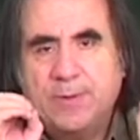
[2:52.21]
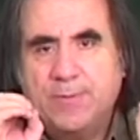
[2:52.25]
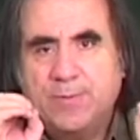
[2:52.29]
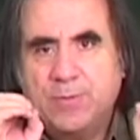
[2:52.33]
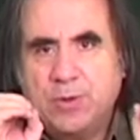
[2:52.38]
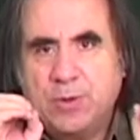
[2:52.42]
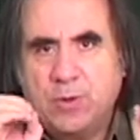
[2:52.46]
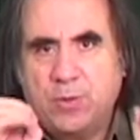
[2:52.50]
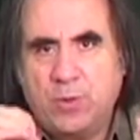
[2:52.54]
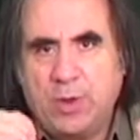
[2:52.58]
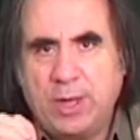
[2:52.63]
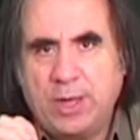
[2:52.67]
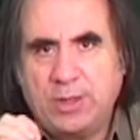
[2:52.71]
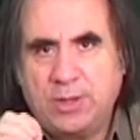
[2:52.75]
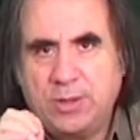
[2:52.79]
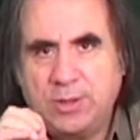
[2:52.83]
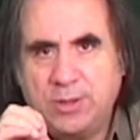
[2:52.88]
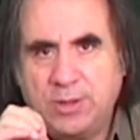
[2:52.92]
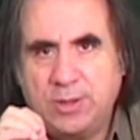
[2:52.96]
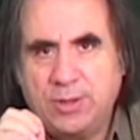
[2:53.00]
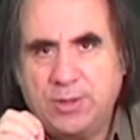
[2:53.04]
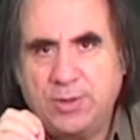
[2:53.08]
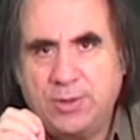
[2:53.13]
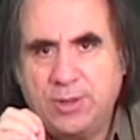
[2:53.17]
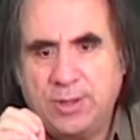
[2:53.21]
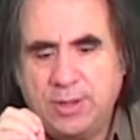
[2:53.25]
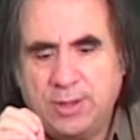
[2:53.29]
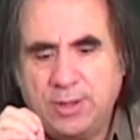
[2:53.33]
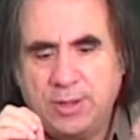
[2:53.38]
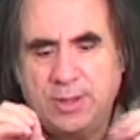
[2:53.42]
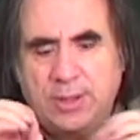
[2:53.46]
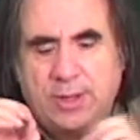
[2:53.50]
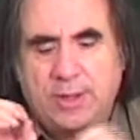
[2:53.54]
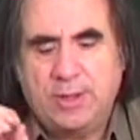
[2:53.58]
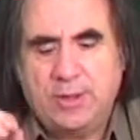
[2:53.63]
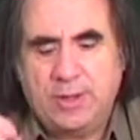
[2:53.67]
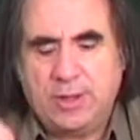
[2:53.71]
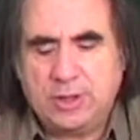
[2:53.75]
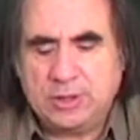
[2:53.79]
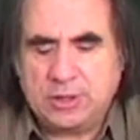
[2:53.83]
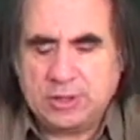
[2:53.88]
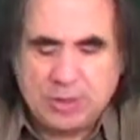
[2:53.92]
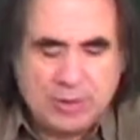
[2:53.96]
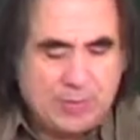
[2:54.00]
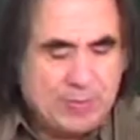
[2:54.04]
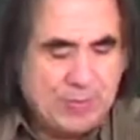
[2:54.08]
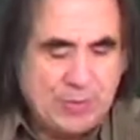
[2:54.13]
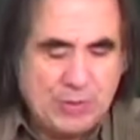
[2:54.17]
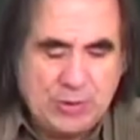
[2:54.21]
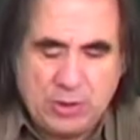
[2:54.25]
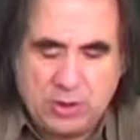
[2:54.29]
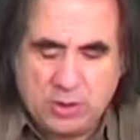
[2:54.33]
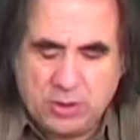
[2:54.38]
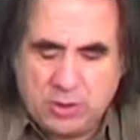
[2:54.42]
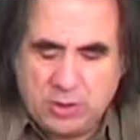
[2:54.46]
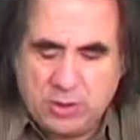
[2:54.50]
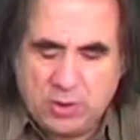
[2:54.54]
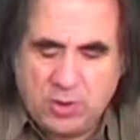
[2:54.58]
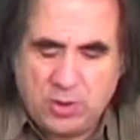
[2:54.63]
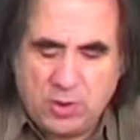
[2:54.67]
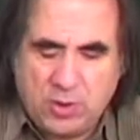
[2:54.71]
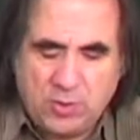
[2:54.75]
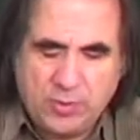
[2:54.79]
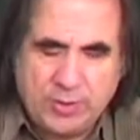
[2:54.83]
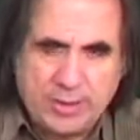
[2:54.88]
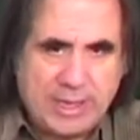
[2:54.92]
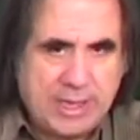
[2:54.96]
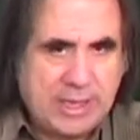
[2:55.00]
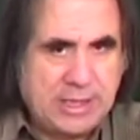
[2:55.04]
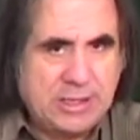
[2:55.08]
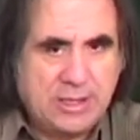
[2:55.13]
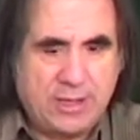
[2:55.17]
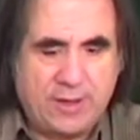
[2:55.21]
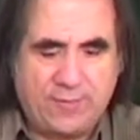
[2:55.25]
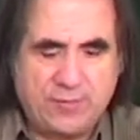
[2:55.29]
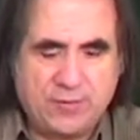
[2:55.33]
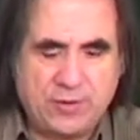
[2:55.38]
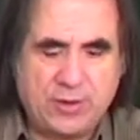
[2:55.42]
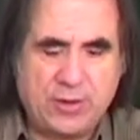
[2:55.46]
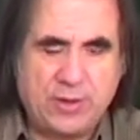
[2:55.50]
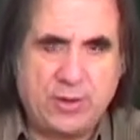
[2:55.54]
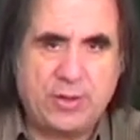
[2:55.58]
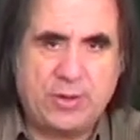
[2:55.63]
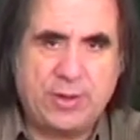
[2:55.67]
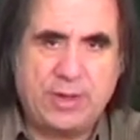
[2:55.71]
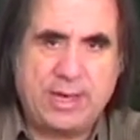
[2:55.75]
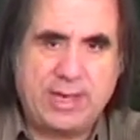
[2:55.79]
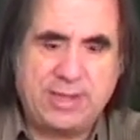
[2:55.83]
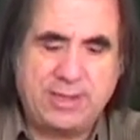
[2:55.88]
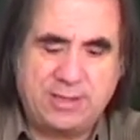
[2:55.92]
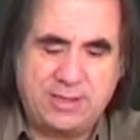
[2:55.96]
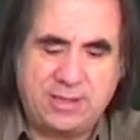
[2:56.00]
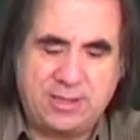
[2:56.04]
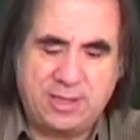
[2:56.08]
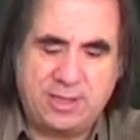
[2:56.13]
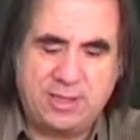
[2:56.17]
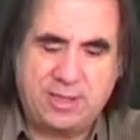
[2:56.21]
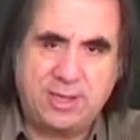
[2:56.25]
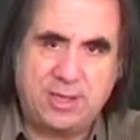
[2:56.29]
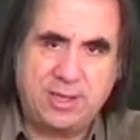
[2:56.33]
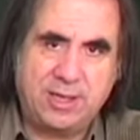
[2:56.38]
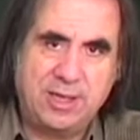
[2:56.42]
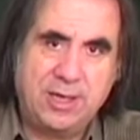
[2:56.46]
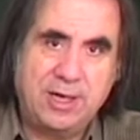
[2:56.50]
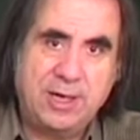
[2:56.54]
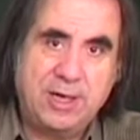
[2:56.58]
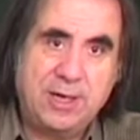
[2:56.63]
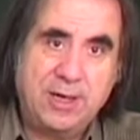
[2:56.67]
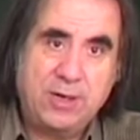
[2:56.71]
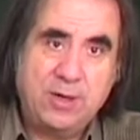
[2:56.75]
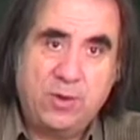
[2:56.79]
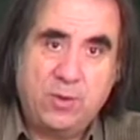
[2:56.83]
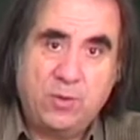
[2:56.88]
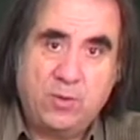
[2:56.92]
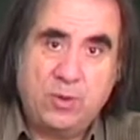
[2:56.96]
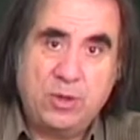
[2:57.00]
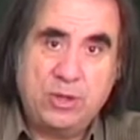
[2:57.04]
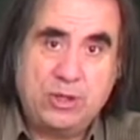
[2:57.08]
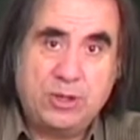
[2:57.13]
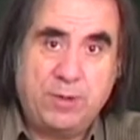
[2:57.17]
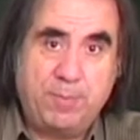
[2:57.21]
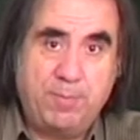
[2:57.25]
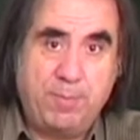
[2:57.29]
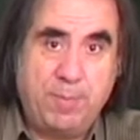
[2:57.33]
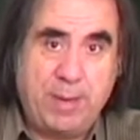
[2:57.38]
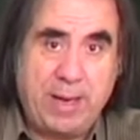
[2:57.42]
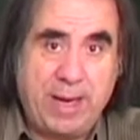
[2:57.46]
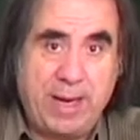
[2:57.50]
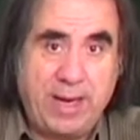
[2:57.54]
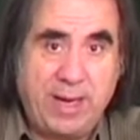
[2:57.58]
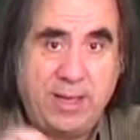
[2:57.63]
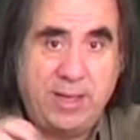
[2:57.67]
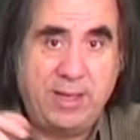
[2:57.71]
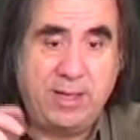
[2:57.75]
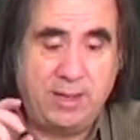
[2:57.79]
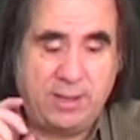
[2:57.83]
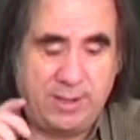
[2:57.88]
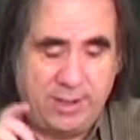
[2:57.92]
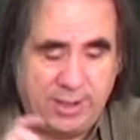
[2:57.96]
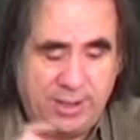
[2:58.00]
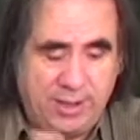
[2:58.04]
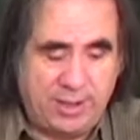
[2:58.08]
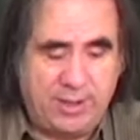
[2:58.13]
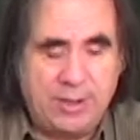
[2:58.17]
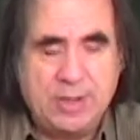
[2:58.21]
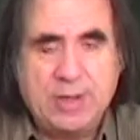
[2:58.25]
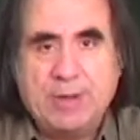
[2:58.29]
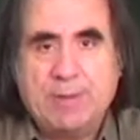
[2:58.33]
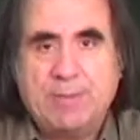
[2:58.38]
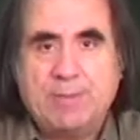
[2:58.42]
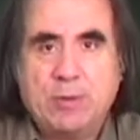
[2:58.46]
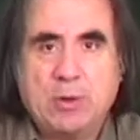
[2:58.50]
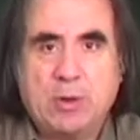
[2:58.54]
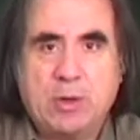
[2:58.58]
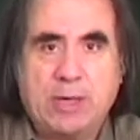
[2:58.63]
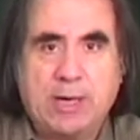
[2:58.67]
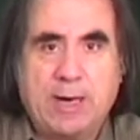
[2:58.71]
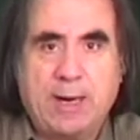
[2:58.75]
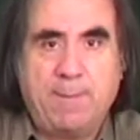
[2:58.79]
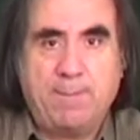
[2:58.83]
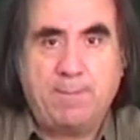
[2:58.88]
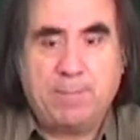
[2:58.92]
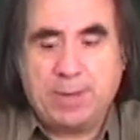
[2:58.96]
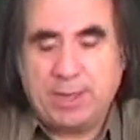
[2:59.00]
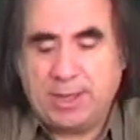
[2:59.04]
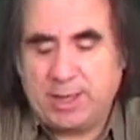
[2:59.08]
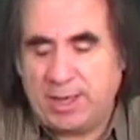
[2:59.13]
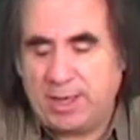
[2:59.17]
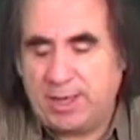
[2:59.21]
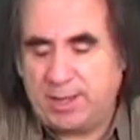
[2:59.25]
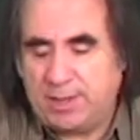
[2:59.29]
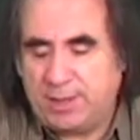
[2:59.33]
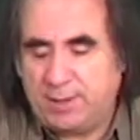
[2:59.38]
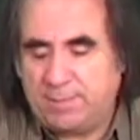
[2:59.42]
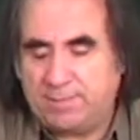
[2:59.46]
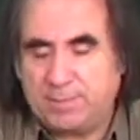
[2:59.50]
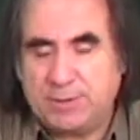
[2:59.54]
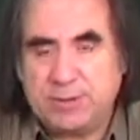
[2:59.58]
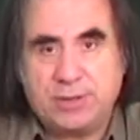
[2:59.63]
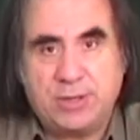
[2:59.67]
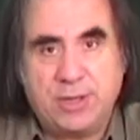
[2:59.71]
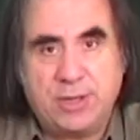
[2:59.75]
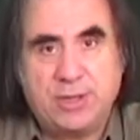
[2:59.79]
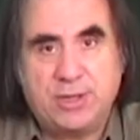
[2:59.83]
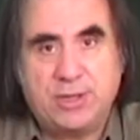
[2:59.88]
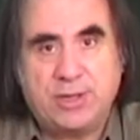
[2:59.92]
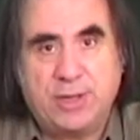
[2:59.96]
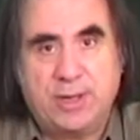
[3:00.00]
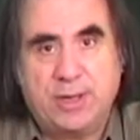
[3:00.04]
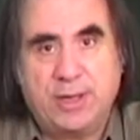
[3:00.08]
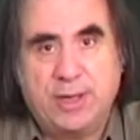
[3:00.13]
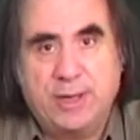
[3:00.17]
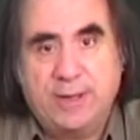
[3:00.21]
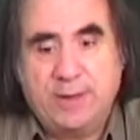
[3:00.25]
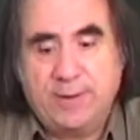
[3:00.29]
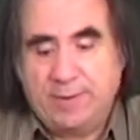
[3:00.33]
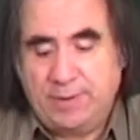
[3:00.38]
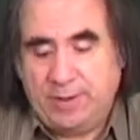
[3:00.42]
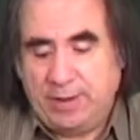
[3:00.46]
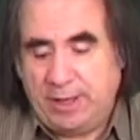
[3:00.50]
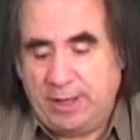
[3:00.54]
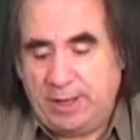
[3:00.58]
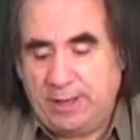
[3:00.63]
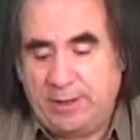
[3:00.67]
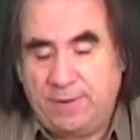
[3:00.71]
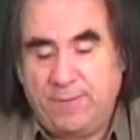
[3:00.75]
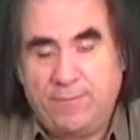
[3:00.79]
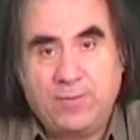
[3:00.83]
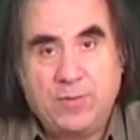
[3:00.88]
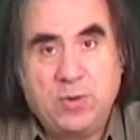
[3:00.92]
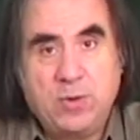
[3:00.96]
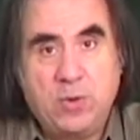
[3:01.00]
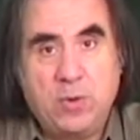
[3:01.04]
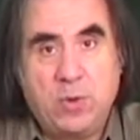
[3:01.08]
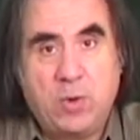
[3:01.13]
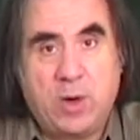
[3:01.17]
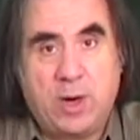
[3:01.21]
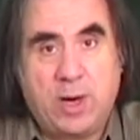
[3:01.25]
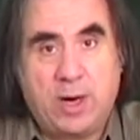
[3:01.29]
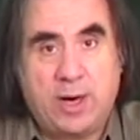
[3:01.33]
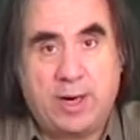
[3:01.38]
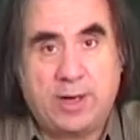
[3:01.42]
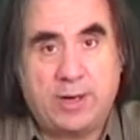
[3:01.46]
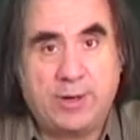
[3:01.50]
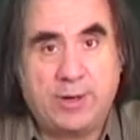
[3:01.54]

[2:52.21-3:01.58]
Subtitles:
The way to do it is not to go knight f3 or knight c3, which may lead to complicated position, and if you are